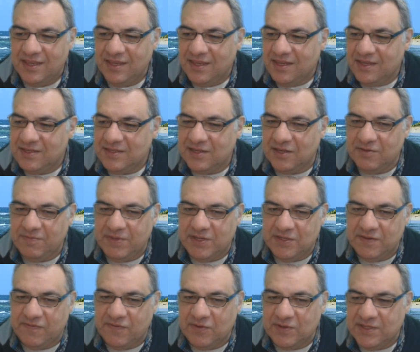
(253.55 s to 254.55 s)
So
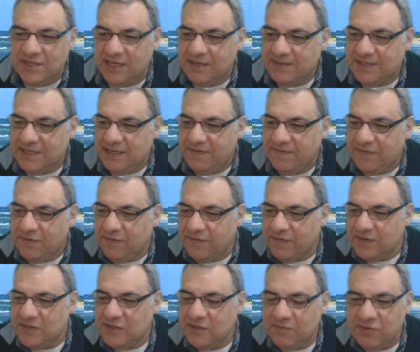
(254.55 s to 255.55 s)
because of rook takes e4, for
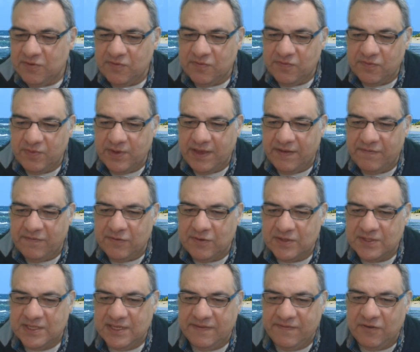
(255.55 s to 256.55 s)
example, we have
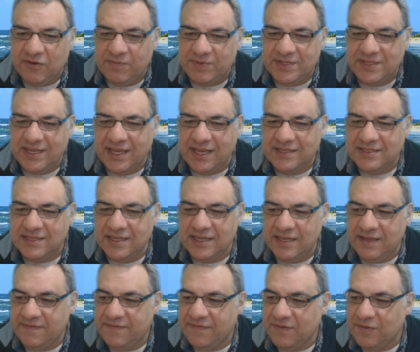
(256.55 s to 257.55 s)
rook c4 protecting
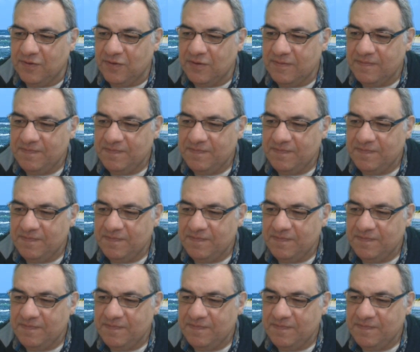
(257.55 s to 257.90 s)
e4.